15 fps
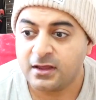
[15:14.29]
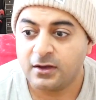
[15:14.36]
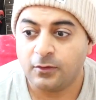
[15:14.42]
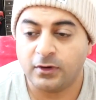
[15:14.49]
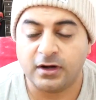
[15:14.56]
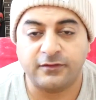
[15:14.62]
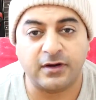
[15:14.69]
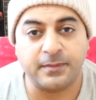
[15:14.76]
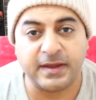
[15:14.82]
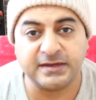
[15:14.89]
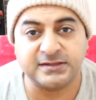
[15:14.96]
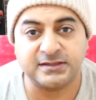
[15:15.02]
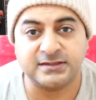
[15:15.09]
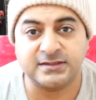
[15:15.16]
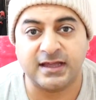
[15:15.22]
One of our
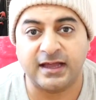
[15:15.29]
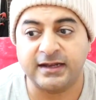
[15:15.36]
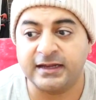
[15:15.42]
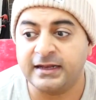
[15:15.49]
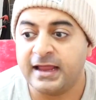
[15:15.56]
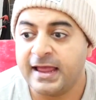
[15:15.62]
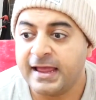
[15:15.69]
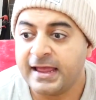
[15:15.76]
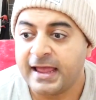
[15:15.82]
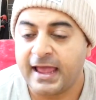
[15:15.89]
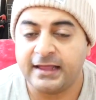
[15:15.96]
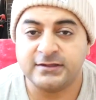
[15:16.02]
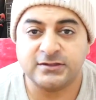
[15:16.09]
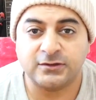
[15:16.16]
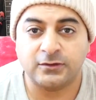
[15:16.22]
patients had it,
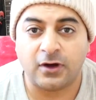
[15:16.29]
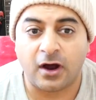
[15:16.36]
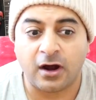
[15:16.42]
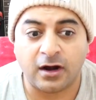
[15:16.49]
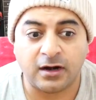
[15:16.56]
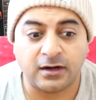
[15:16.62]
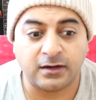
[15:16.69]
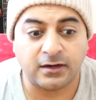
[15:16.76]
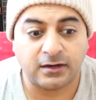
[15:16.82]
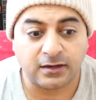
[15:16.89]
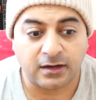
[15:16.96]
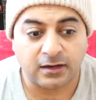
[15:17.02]
and so our